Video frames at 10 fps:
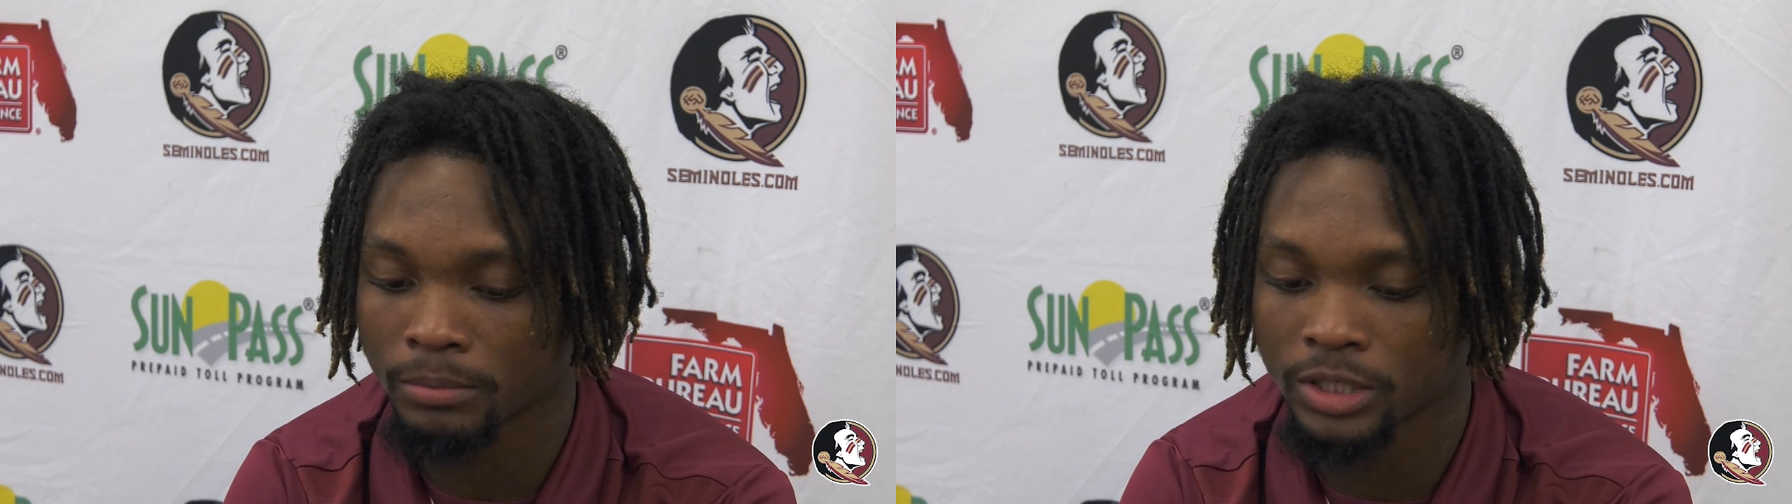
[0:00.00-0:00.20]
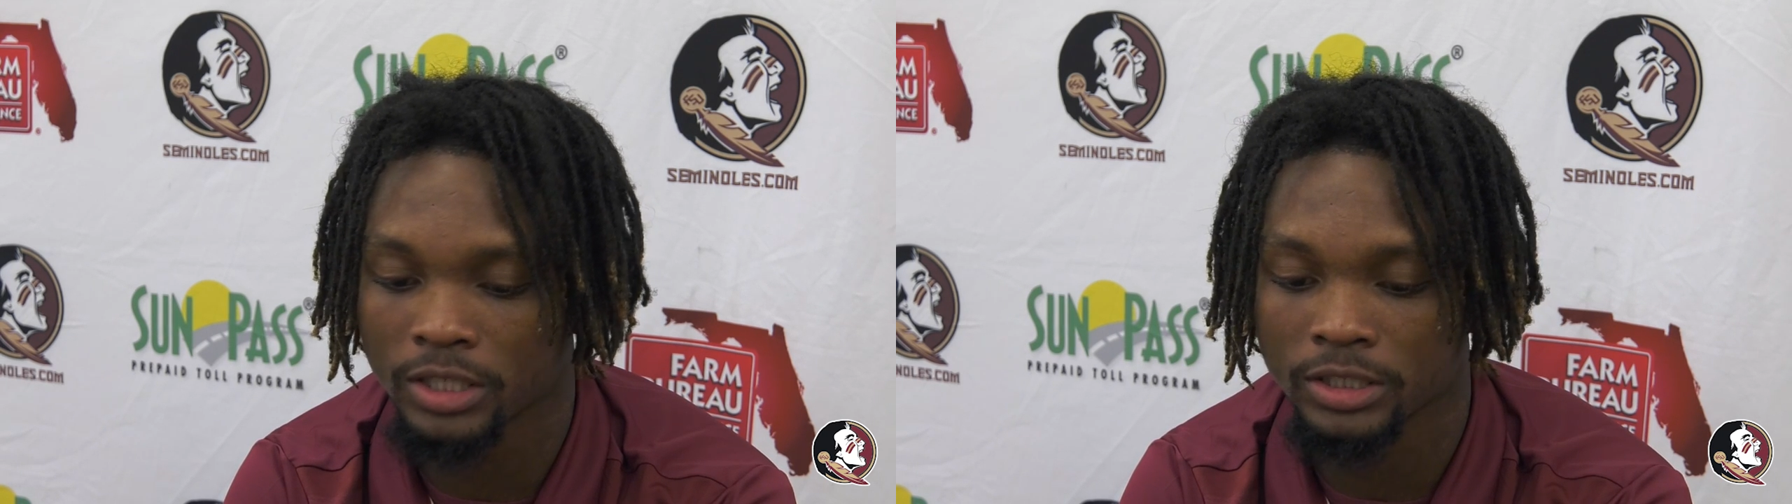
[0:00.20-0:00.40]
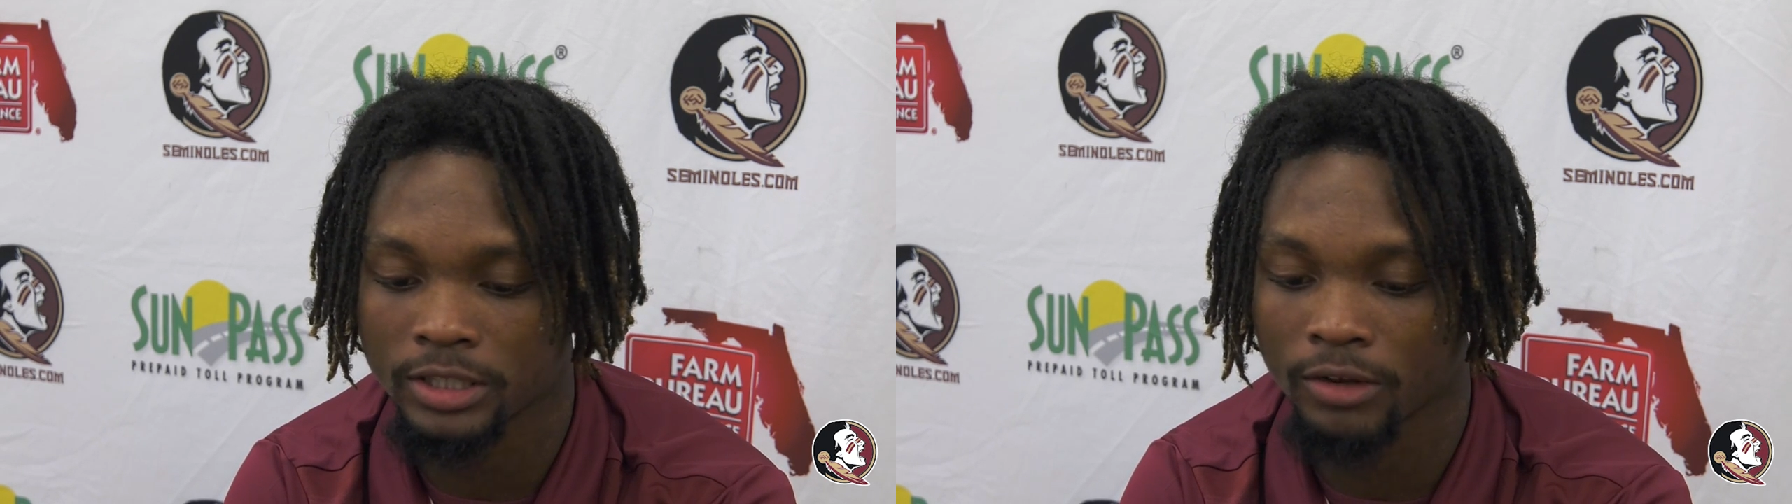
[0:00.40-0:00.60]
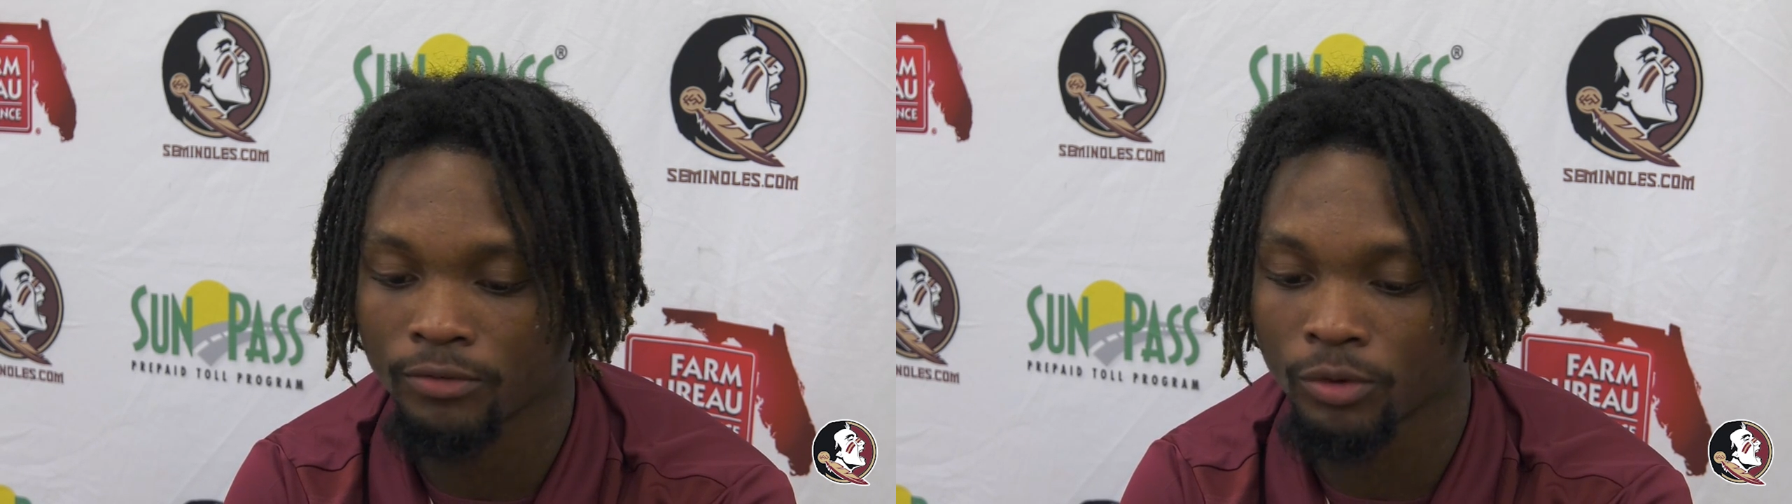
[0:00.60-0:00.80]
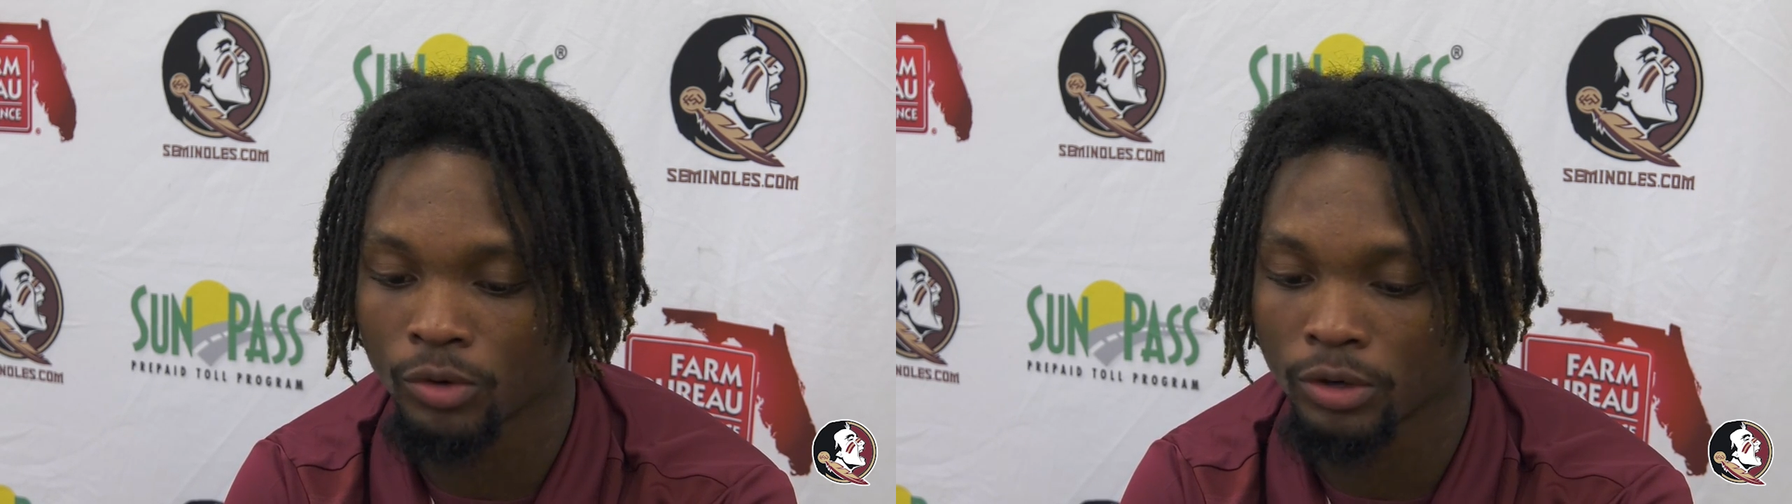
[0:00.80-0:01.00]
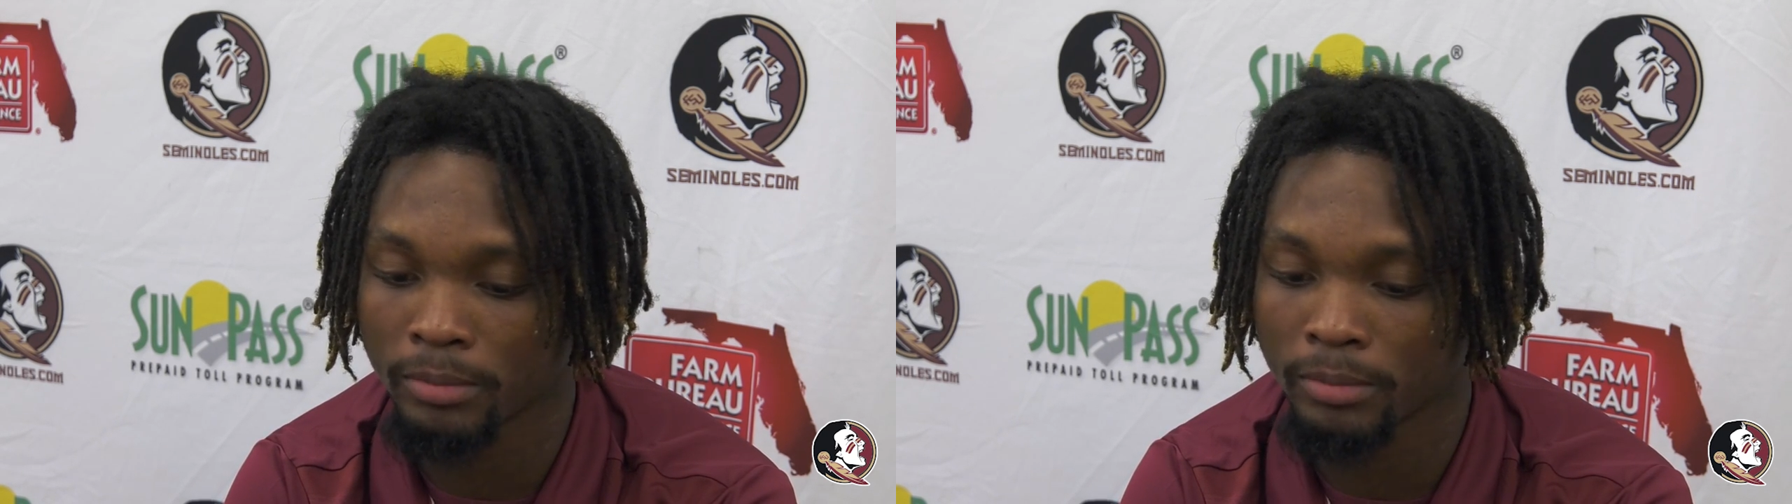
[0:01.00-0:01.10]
took a step forward,